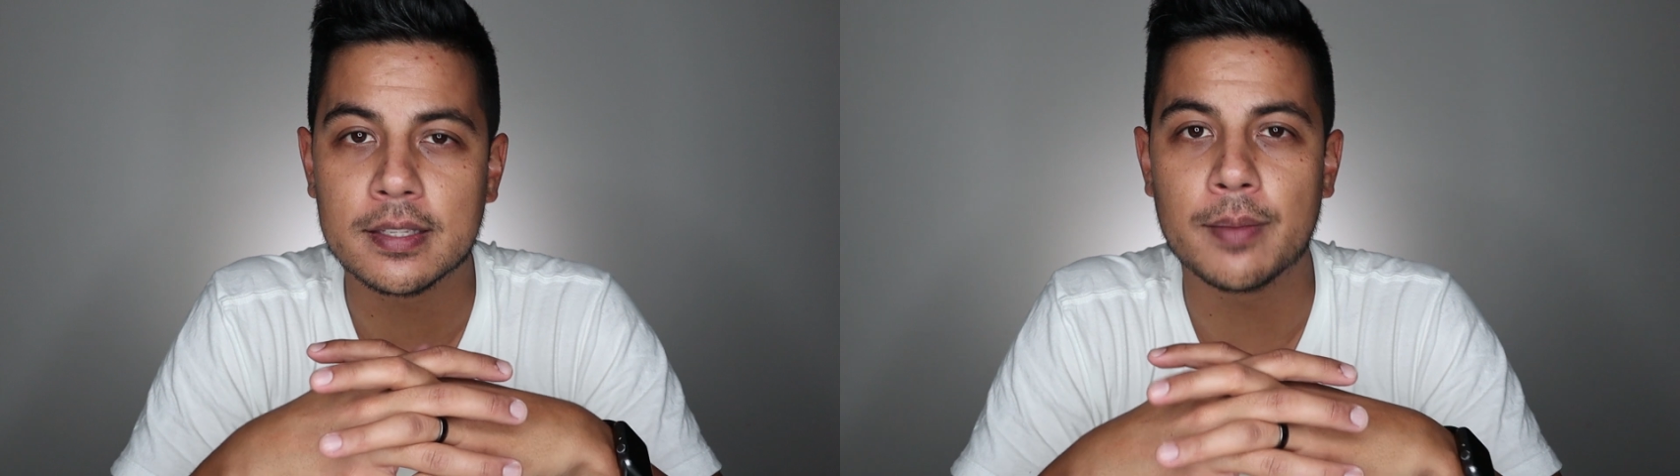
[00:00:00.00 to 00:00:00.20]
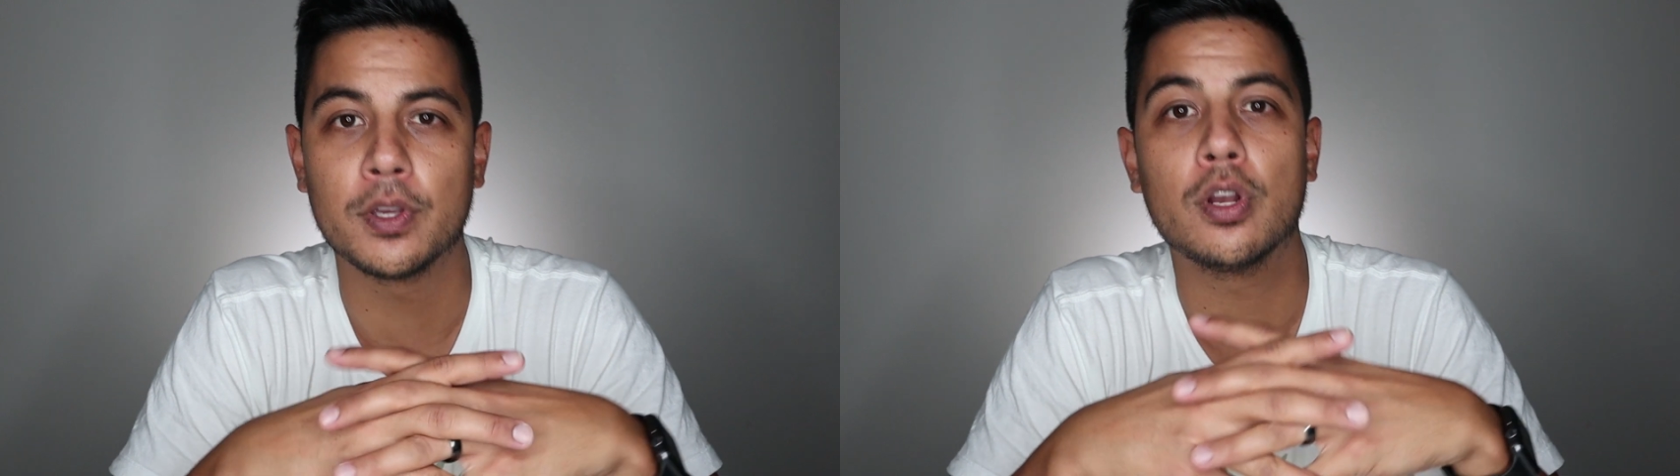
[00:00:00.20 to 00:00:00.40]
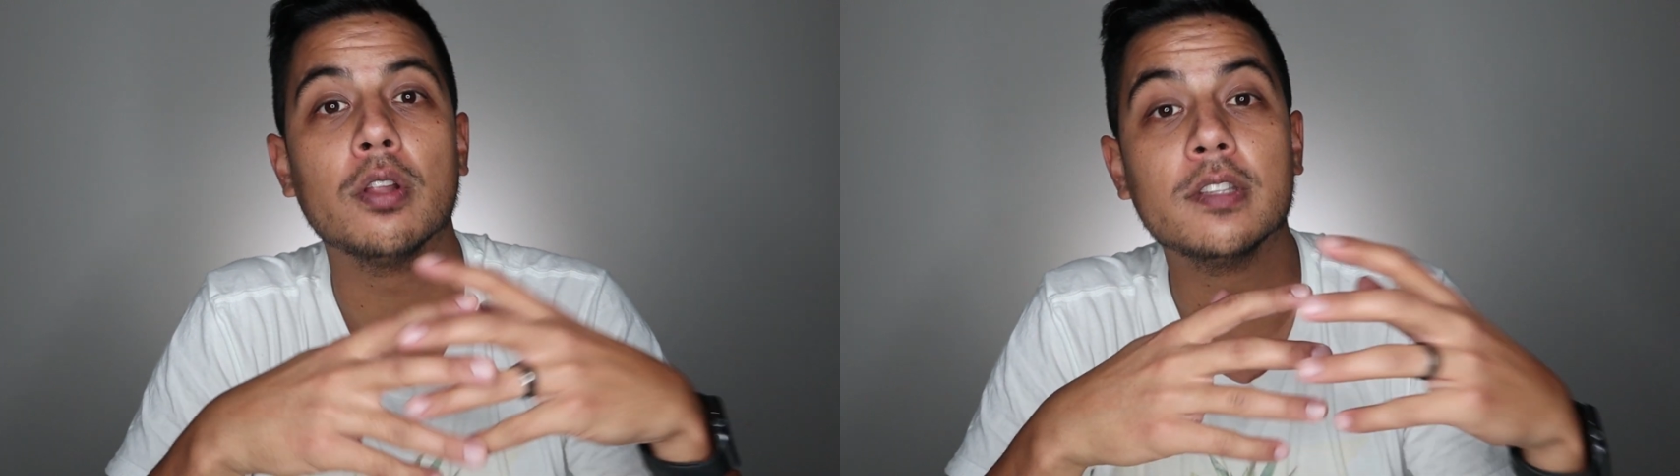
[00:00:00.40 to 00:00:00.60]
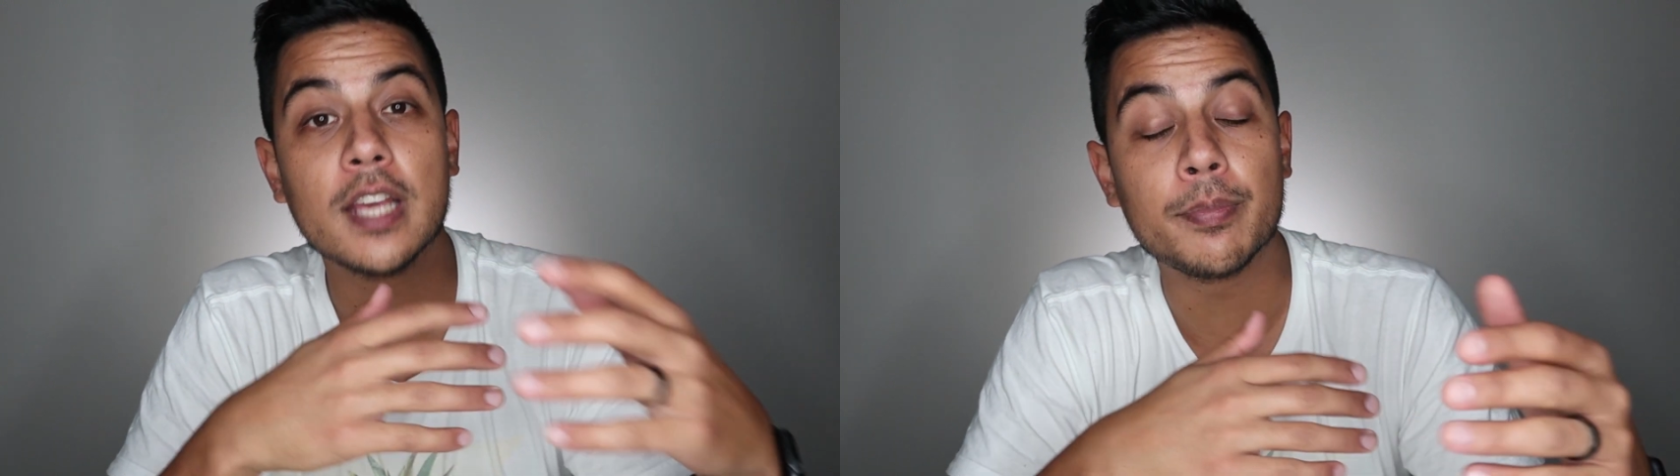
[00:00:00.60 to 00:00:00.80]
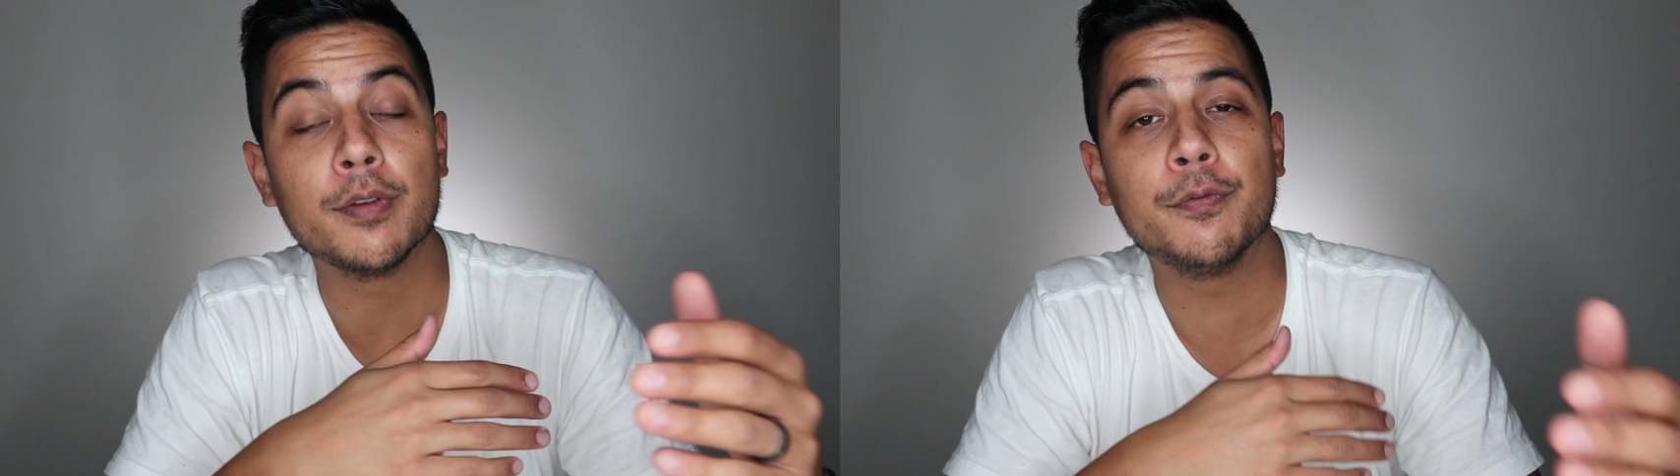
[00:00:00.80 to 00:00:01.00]
is something called
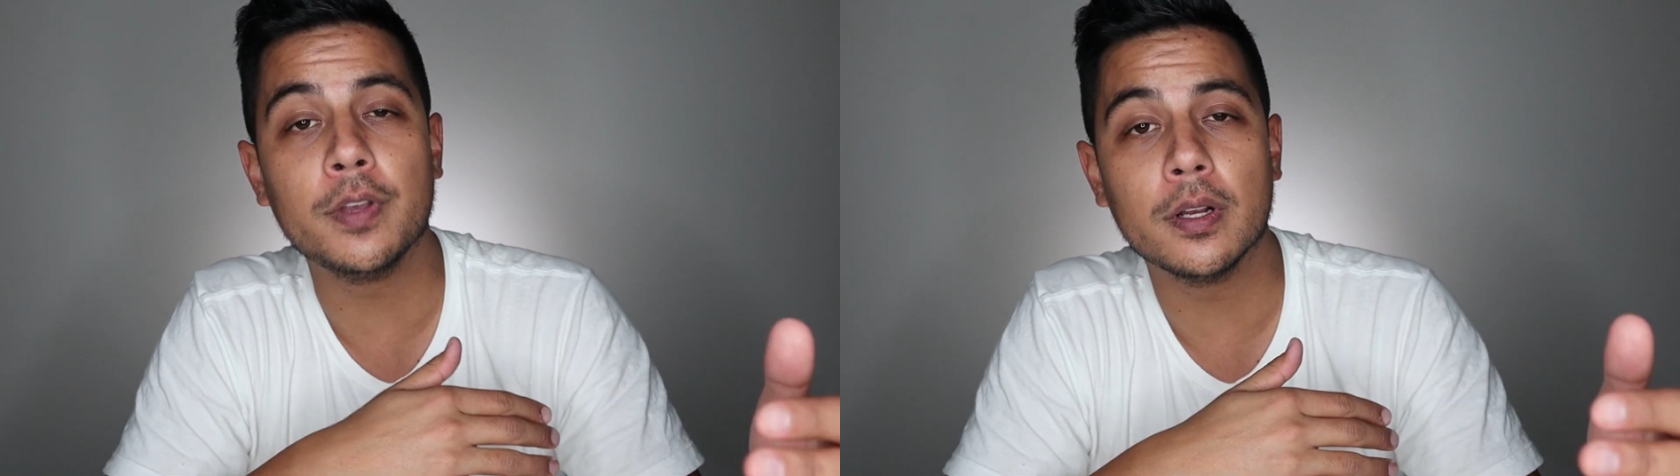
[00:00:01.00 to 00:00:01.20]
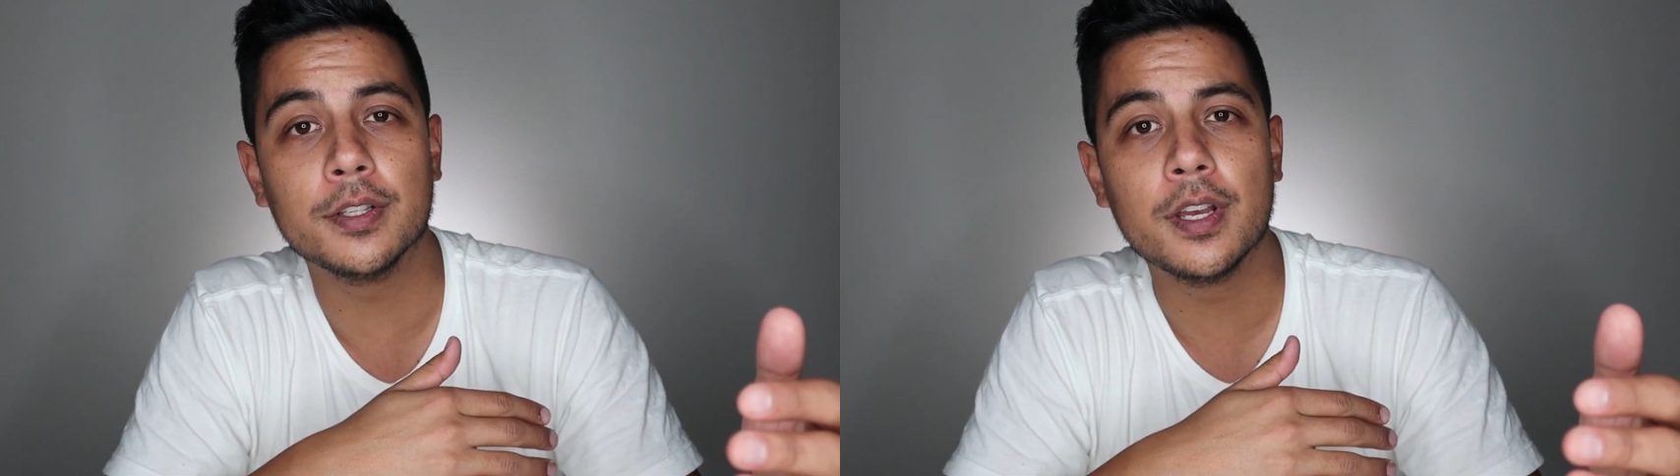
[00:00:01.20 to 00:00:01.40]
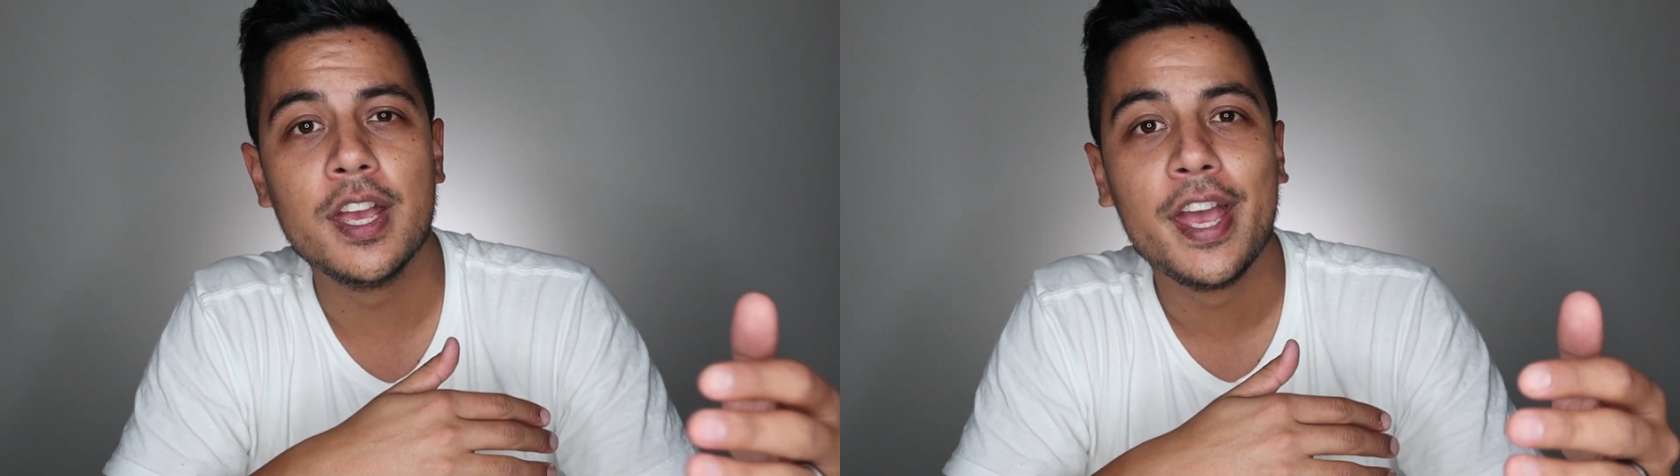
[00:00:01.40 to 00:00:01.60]
depth of field.